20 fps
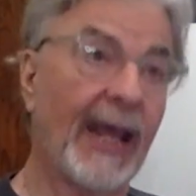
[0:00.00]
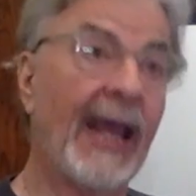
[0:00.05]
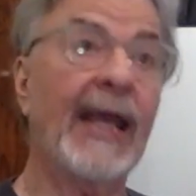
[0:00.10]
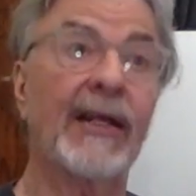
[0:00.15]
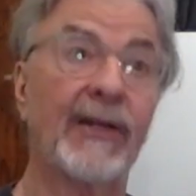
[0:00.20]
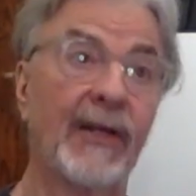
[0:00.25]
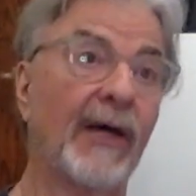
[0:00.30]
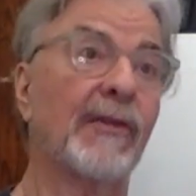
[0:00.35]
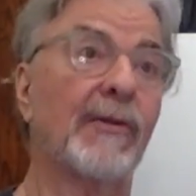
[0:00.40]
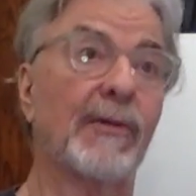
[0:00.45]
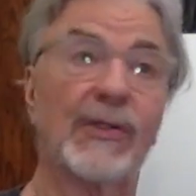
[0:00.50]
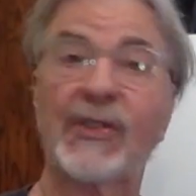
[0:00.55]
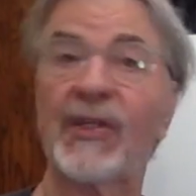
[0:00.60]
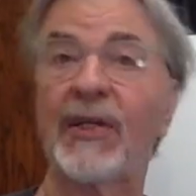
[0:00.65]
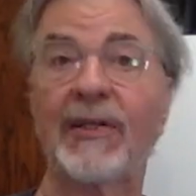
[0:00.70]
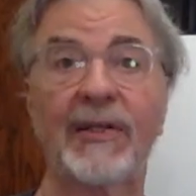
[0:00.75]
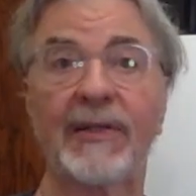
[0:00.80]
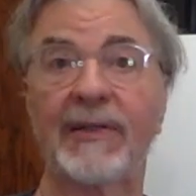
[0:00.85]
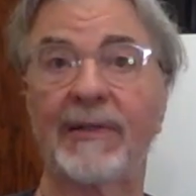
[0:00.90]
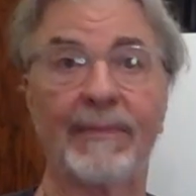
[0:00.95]
and others, he
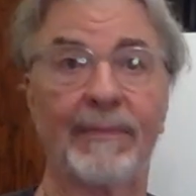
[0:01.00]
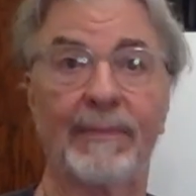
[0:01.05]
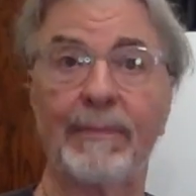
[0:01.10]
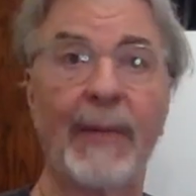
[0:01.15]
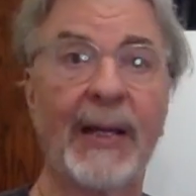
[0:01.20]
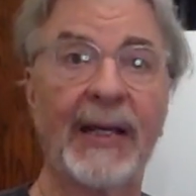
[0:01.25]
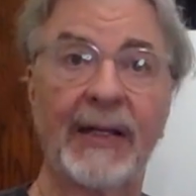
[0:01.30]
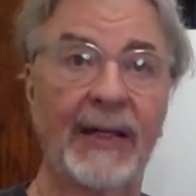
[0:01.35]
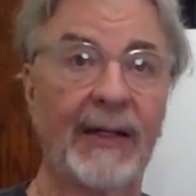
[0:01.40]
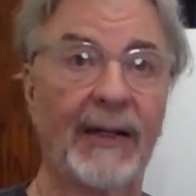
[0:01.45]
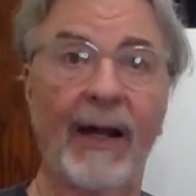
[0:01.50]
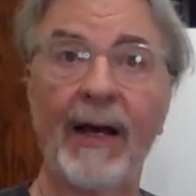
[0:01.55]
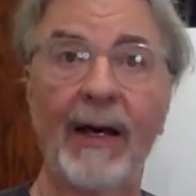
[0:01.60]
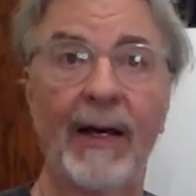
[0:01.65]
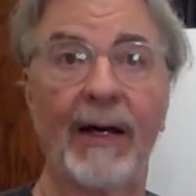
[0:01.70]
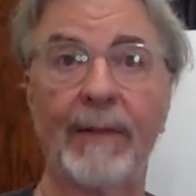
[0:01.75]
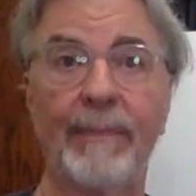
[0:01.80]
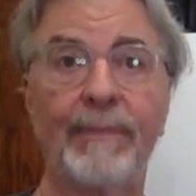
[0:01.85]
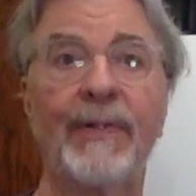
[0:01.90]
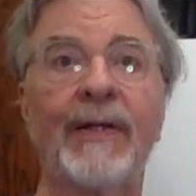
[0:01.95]
didn't make it
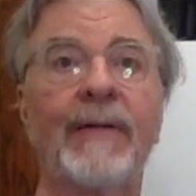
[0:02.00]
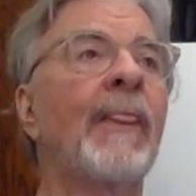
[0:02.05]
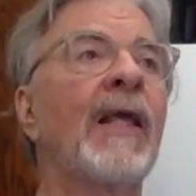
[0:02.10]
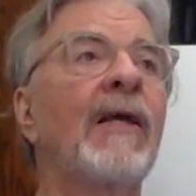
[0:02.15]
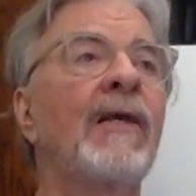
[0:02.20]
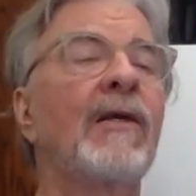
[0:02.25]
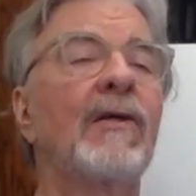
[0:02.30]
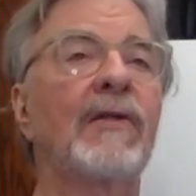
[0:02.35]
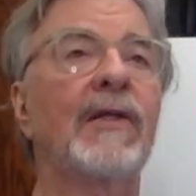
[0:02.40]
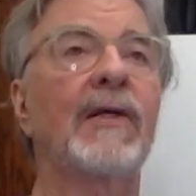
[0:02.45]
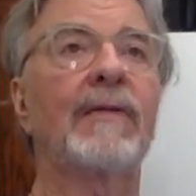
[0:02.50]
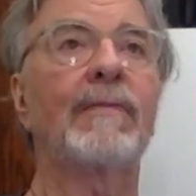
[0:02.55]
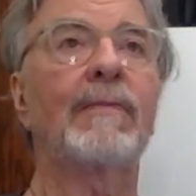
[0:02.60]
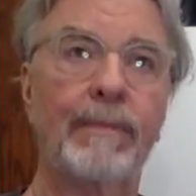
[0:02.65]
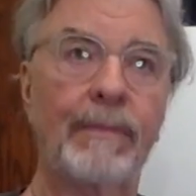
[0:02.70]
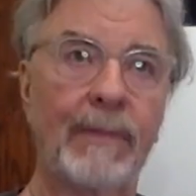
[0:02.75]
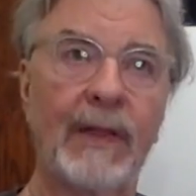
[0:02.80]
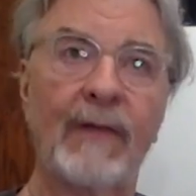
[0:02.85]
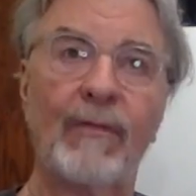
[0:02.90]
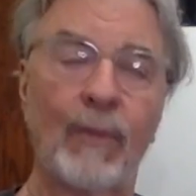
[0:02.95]
up. But, that
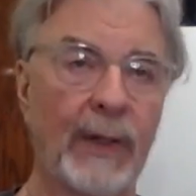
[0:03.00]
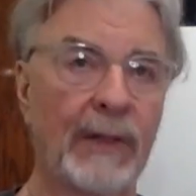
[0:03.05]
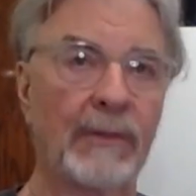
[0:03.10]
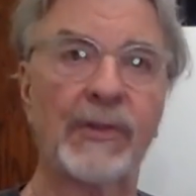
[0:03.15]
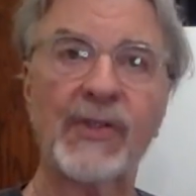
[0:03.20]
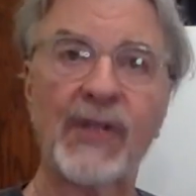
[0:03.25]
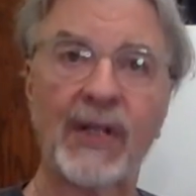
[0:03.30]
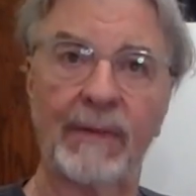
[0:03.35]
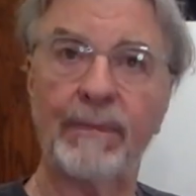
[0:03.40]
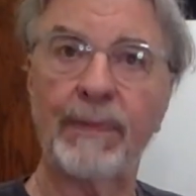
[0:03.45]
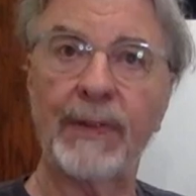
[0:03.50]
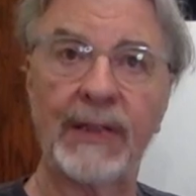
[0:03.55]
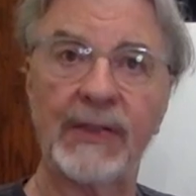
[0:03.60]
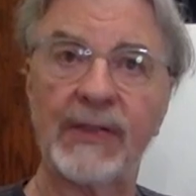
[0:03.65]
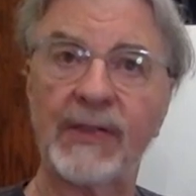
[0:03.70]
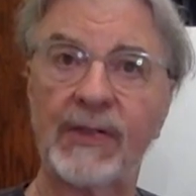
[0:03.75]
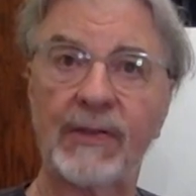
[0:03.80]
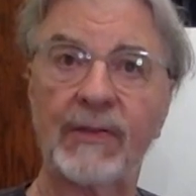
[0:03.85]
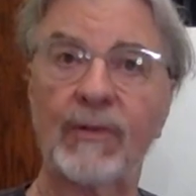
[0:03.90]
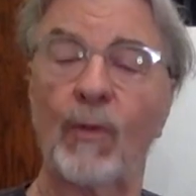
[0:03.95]
if we understand
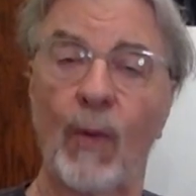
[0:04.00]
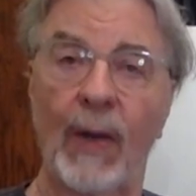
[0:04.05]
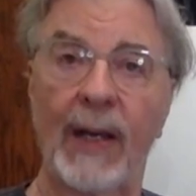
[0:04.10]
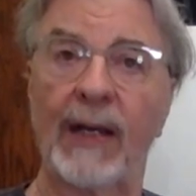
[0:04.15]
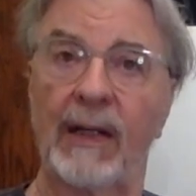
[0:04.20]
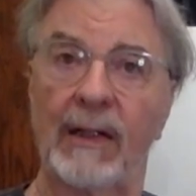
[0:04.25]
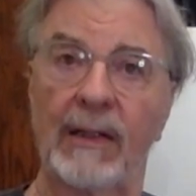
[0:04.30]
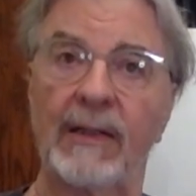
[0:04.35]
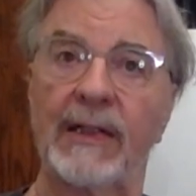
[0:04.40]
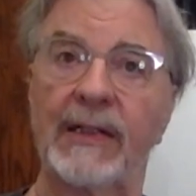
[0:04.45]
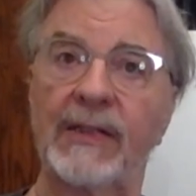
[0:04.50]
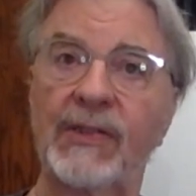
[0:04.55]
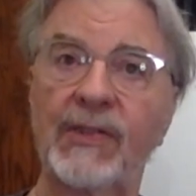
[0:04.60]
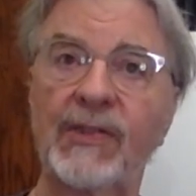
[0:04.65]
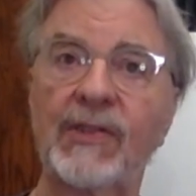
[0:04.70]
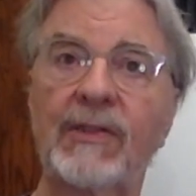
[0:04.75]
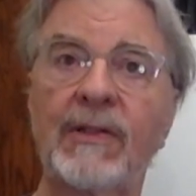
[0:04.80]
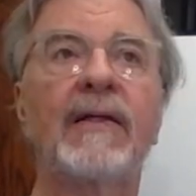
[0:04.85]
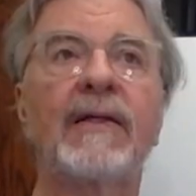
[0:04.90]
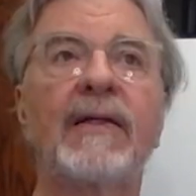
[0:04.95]
peace well,
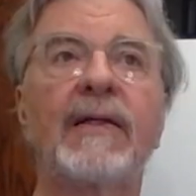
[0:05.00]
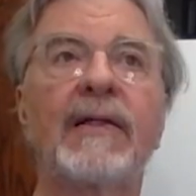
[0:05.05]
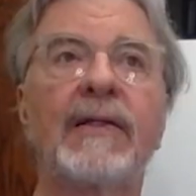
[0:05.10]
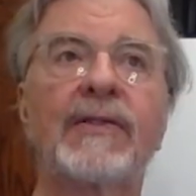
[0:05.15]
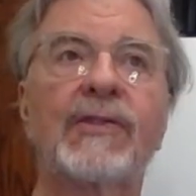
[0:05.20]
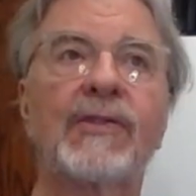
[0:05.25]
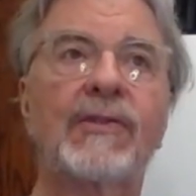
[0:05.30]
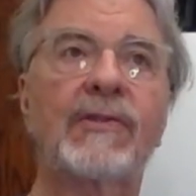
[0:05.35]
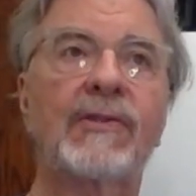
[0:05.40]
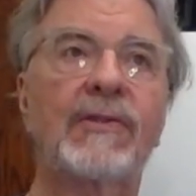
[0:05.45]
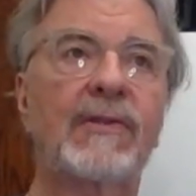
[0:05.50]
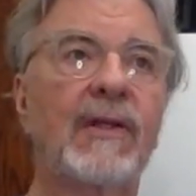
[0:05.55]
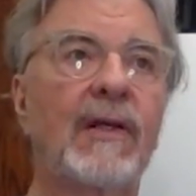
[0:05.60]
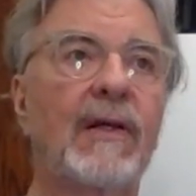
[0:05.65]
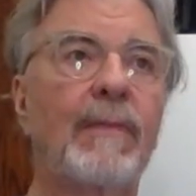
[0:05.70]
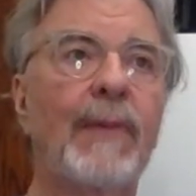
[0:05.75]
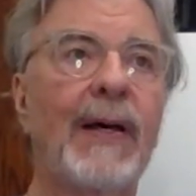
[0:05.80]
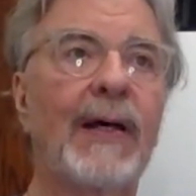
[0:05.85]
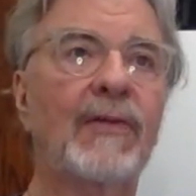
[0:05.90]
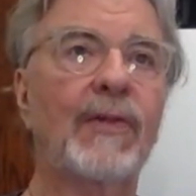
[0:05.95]
it's
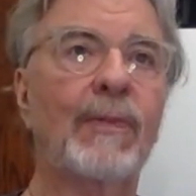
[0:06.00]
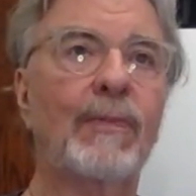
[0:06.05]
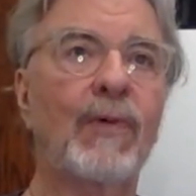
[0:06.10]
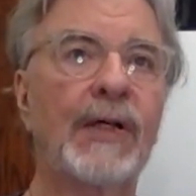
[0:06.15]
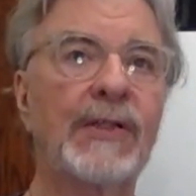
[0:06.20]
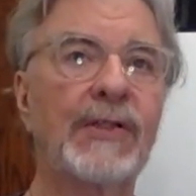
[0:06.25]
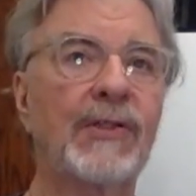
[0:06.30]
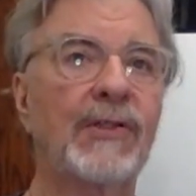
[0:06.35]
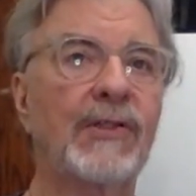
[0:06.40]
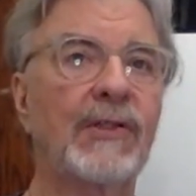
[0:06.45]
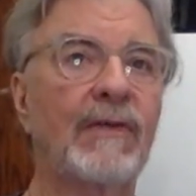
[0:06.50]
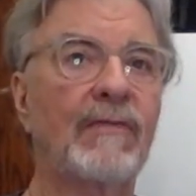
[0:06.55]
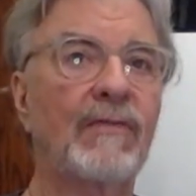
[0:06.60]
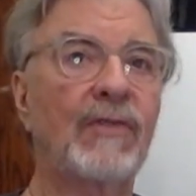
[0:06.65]
about the presence of